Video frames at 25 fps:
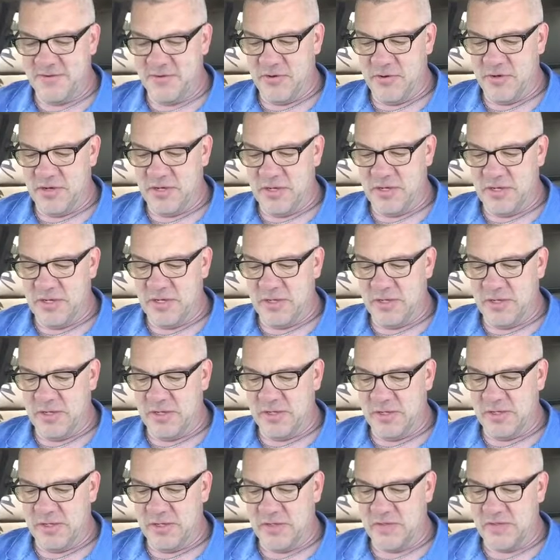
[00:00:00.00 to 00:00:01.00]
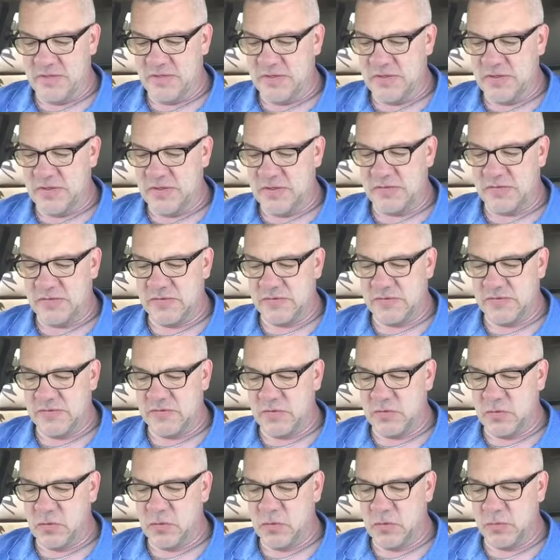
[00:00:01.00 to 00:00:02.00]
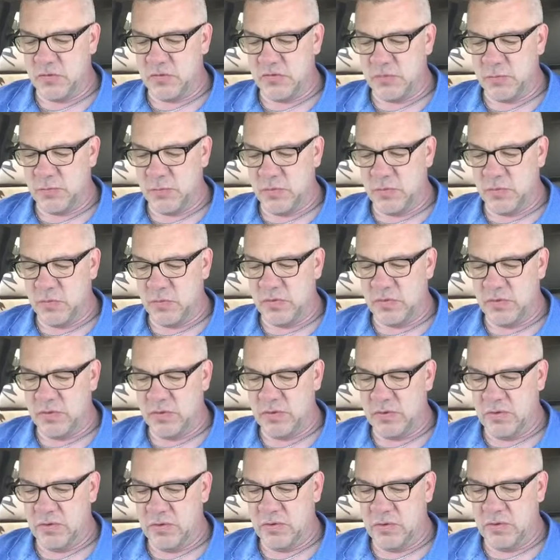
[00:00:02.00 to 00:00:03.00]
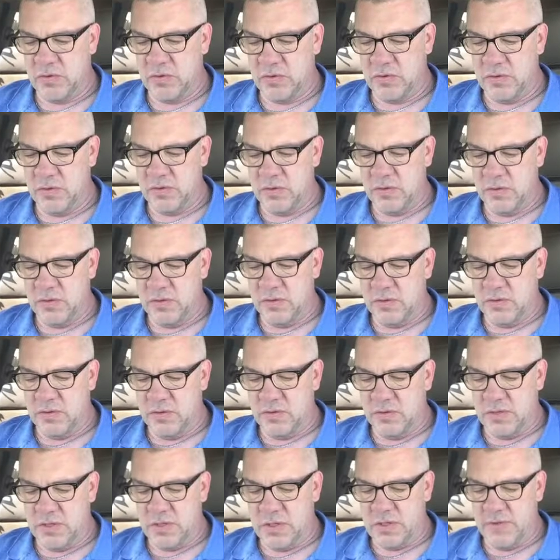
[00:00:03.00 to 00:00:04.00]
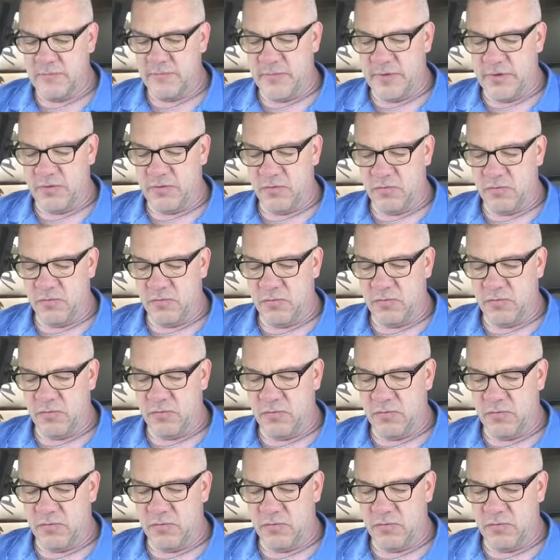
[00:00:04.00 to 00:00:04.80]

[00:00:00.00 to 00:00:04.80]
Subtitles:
Right? And then it's just so smooth. I love my drone.